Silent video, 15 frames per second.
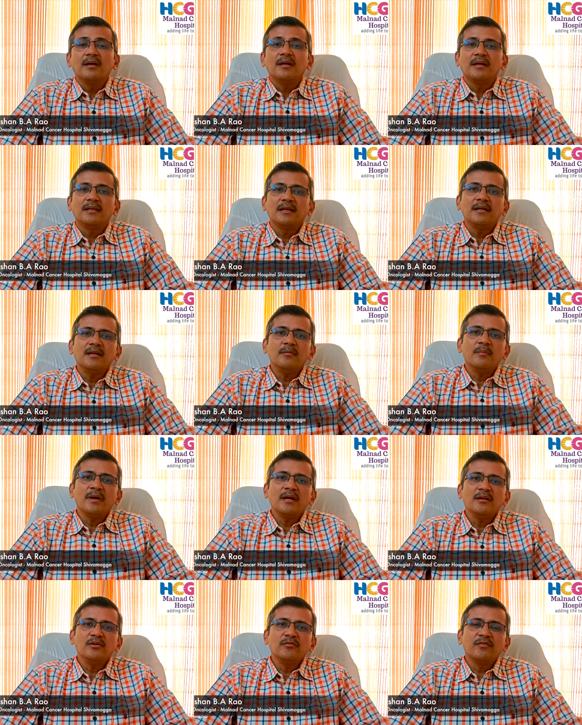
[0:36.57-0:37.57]
In India,
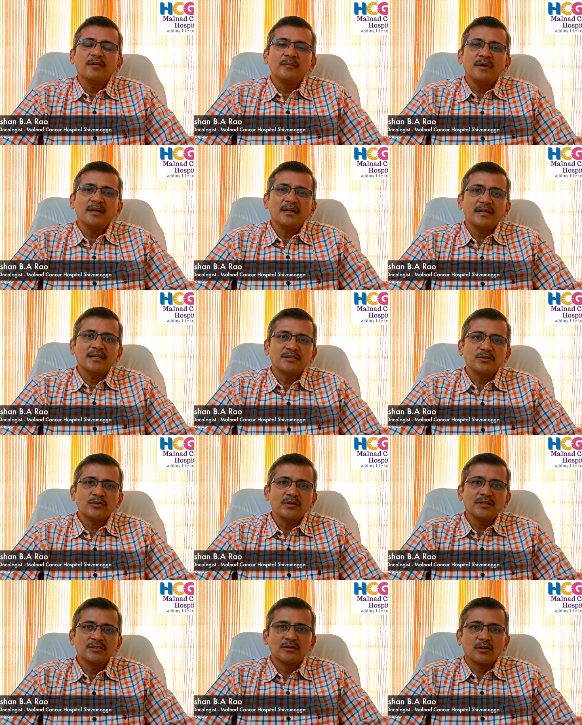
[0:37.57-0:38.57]
male to female ratio
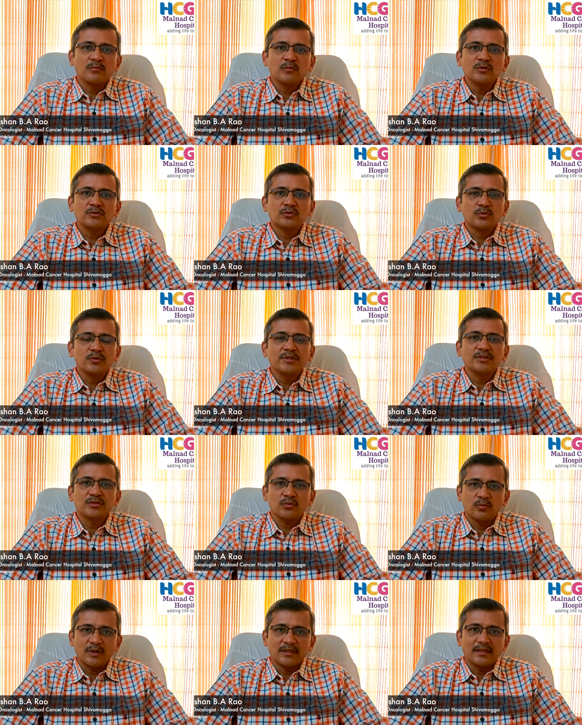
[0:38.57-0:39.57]
is almost
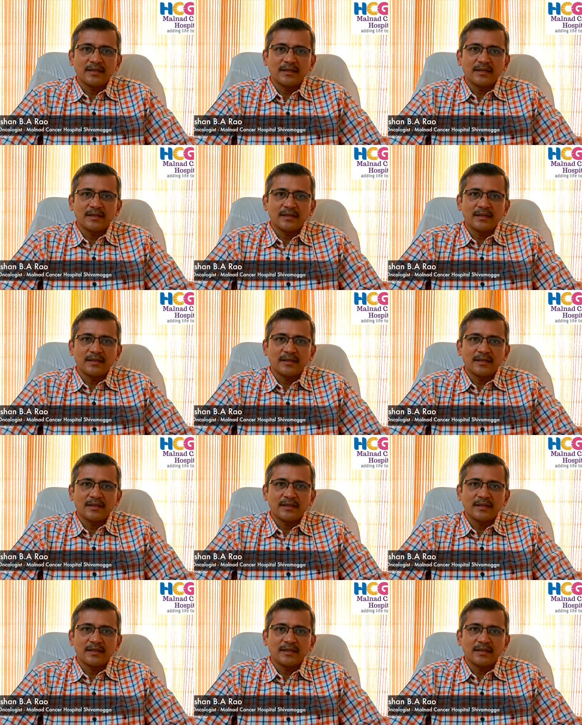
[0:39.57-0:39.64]
2:1.